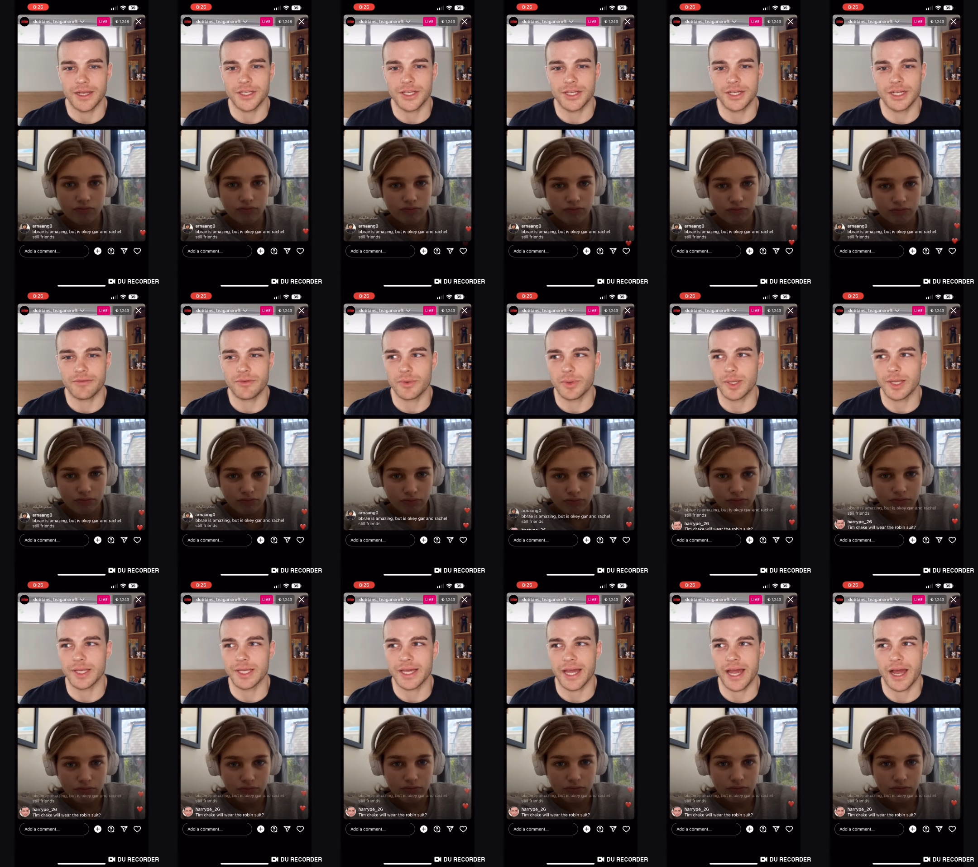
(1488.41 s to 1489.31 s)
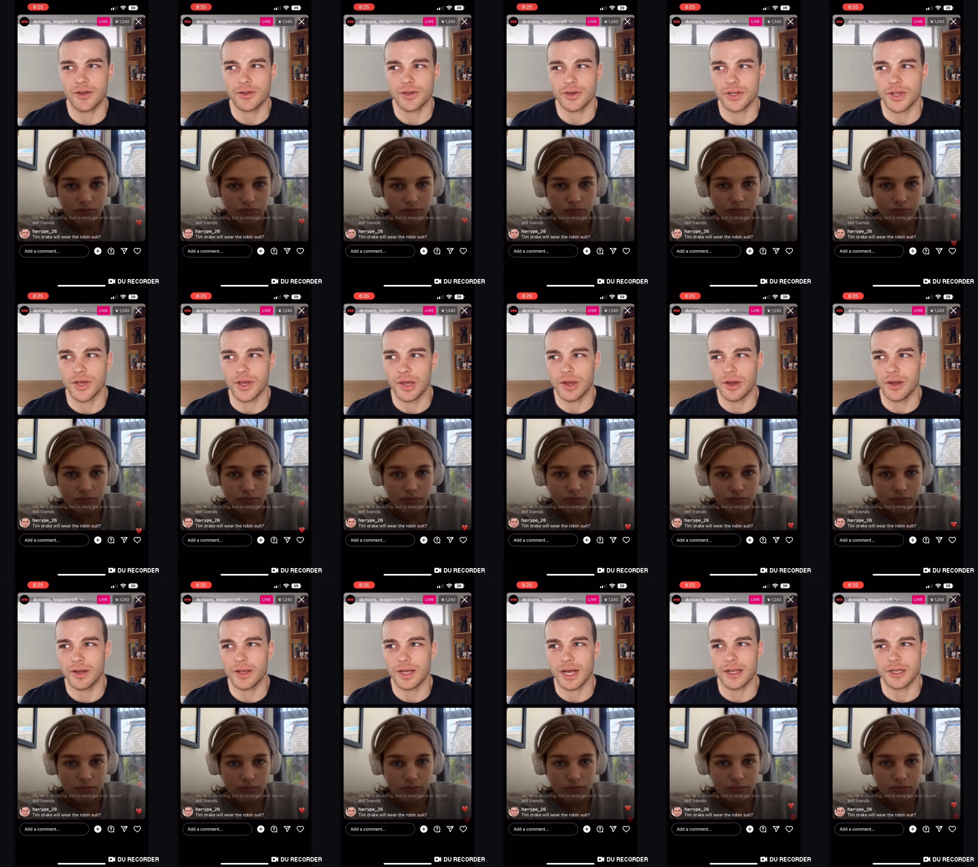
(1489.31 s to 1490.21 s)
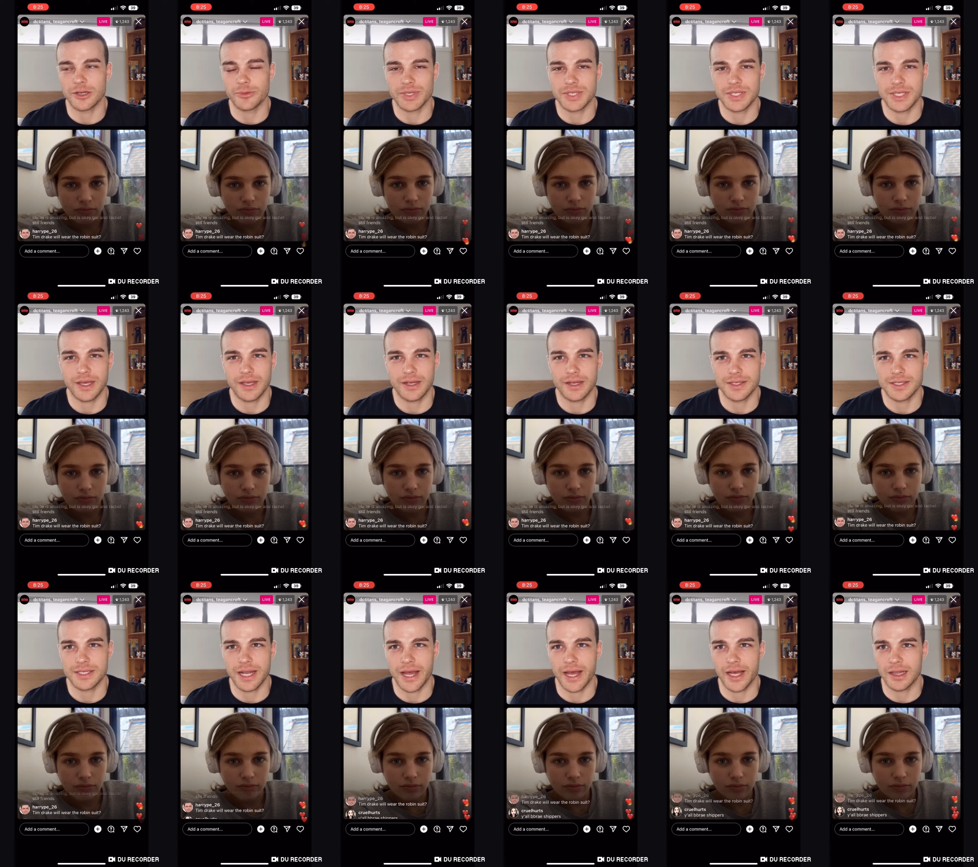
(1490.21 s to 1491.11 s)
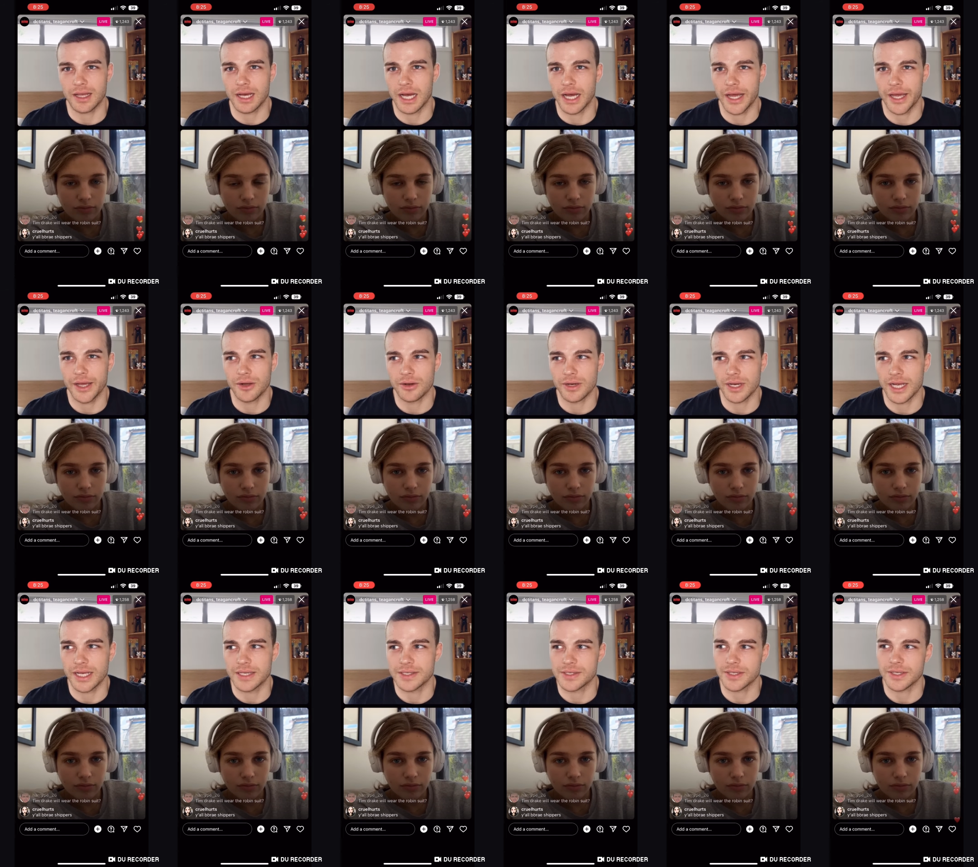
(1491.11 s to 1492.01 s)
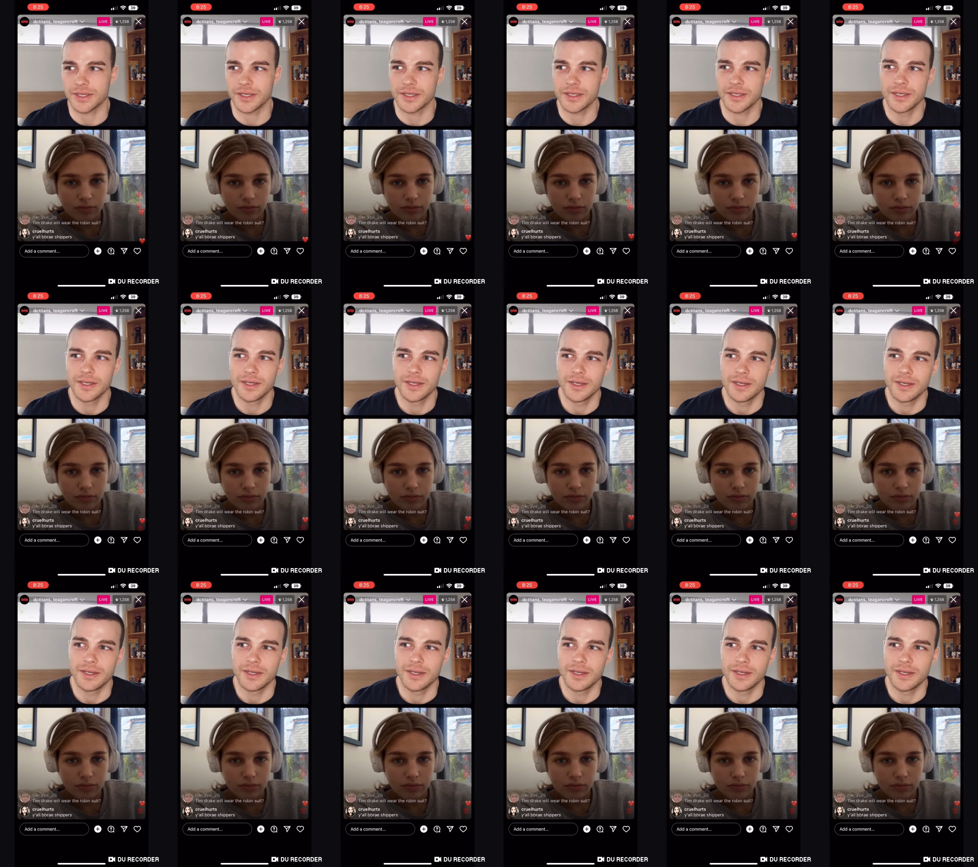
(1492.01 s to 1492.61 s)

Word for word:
Speaker 1: And you can never really count on her 100% as an ally or as a